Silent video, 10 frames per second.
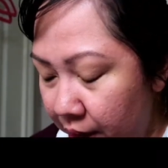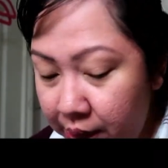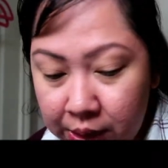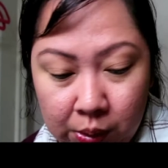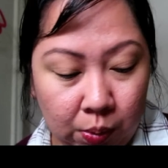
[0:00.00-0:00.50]

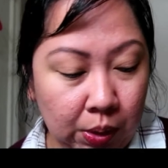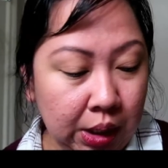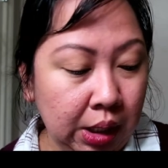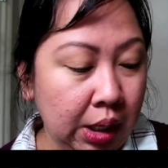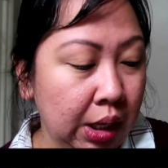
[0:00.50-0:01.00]
This
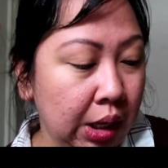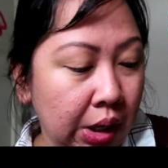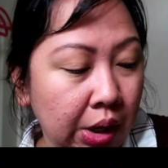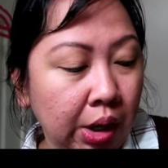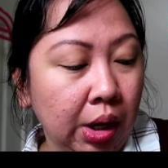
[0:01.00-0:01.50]
one
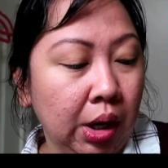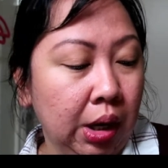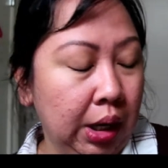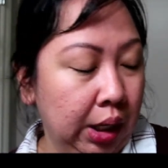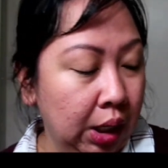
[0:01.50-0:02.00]
here,
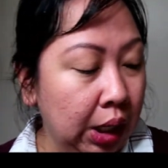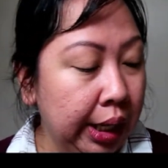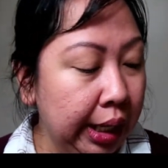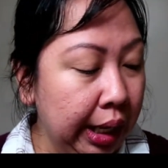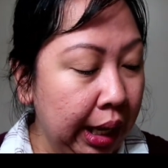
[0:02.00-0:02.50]
I
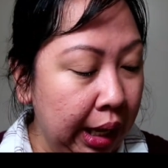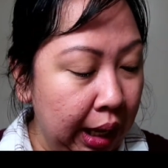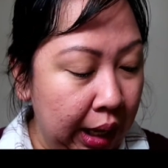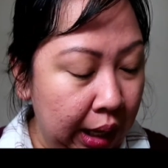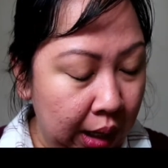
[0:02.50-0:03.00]
got
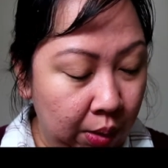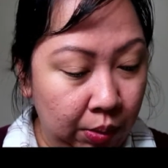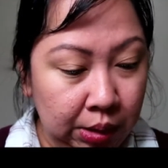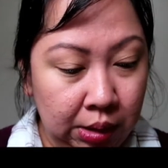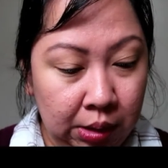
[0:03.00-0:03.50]
a,
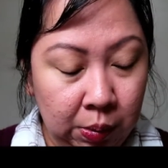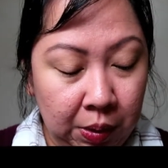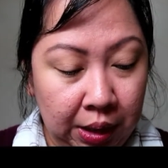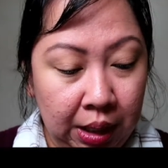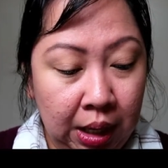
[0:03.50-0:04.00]
what's this
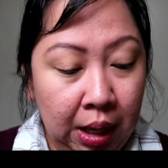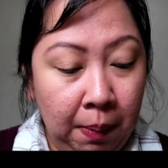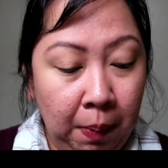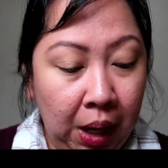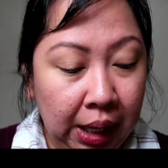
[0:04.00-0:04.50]
one?
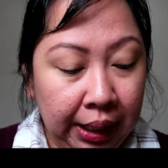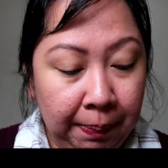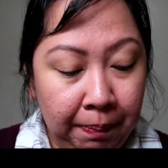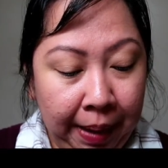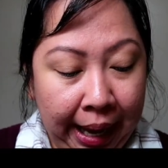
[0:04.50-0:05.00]

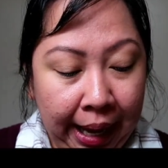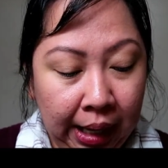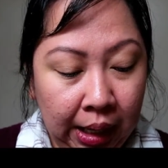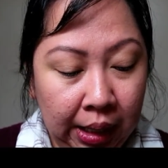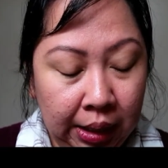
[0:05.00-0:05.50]
Pocket
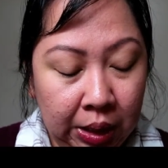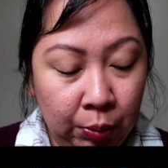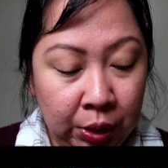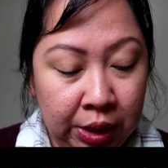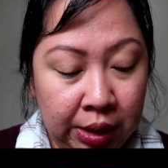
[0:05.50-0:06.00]
back,
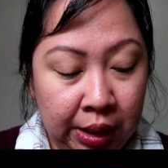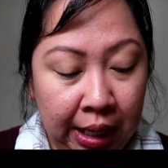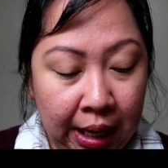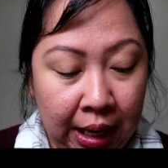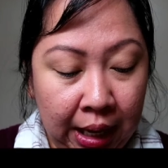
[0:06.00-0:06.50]
which is
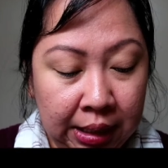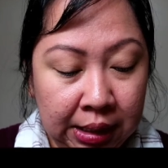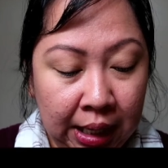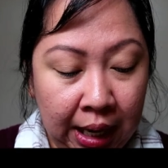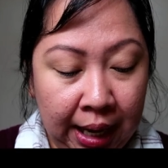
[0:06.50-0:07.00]
the
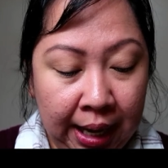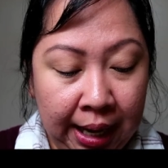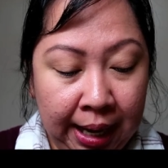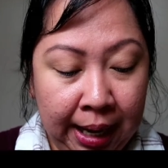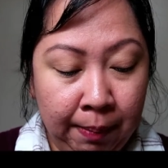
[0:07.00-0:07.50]

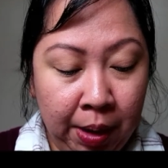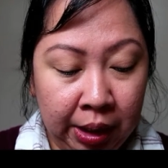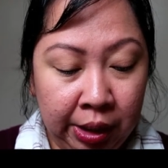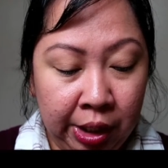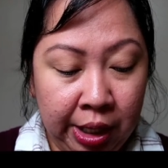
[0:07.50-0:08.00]

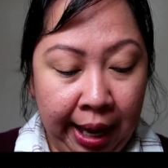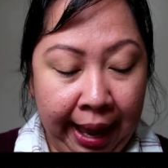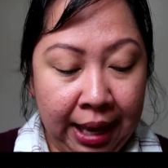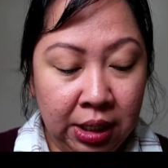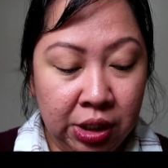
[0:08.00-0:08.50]
antibacterial
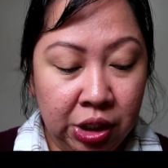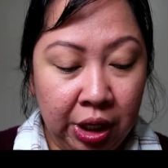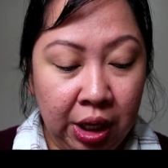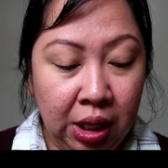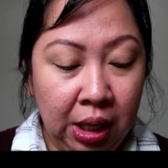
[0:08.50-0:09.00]
hand
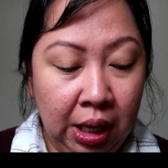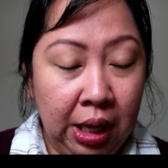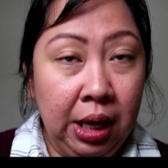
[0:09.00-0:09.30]
gel.